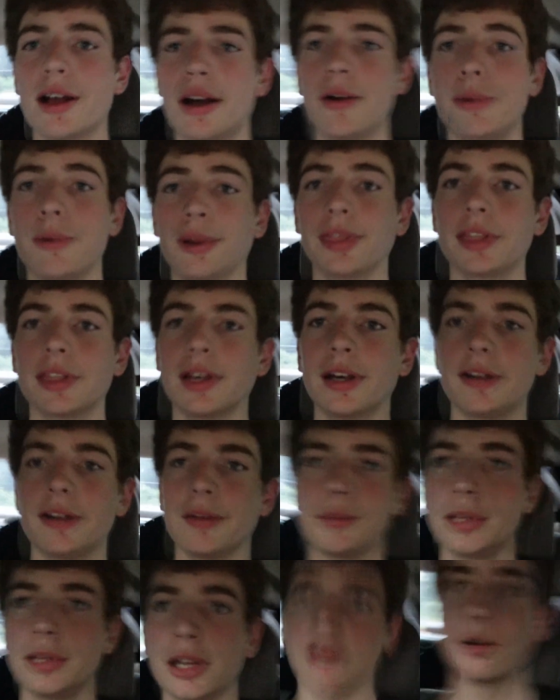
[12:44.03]
with
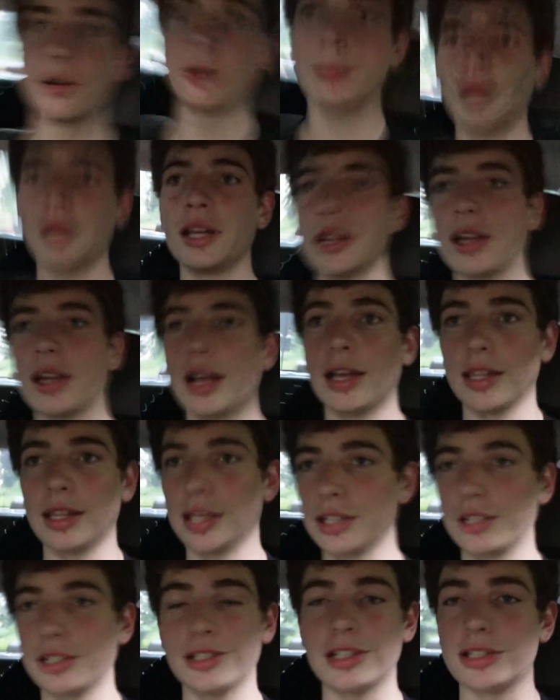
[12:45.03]
you know, a minute, I think
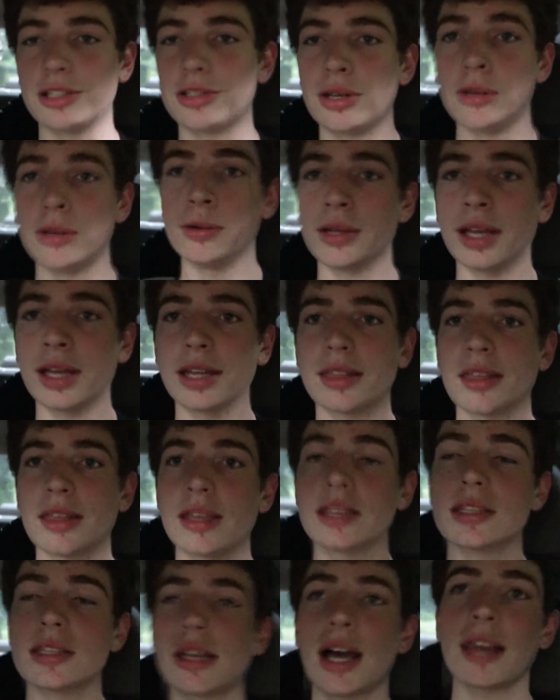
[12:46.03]
just a tune like
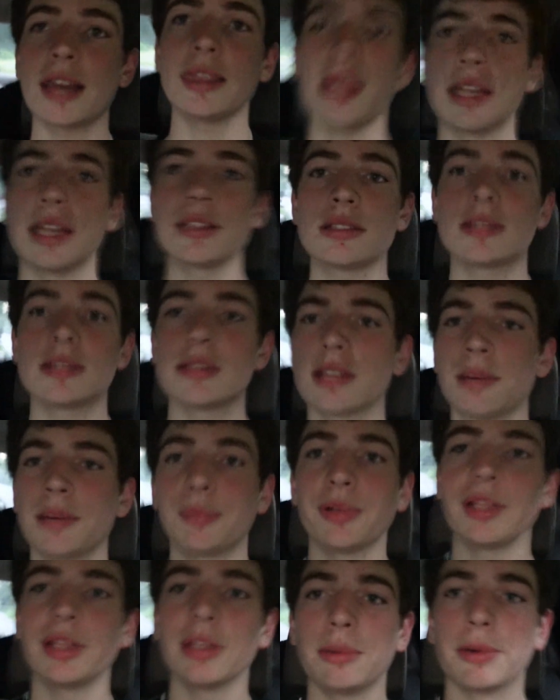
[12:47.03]
this, I think it's
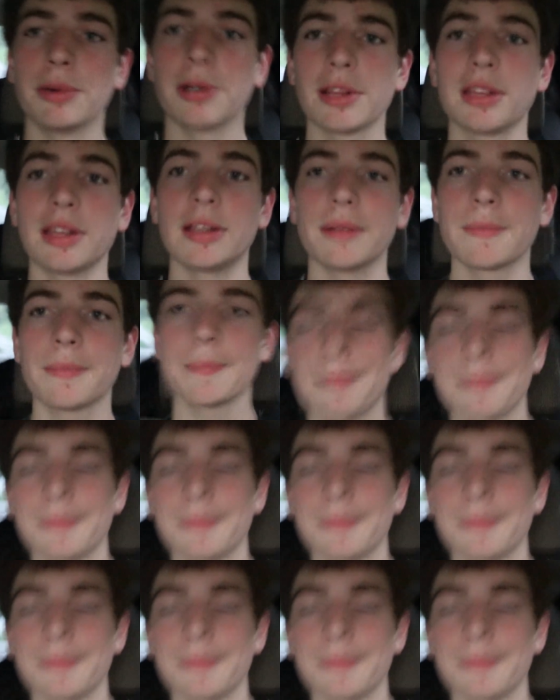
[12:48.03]
completely worth it.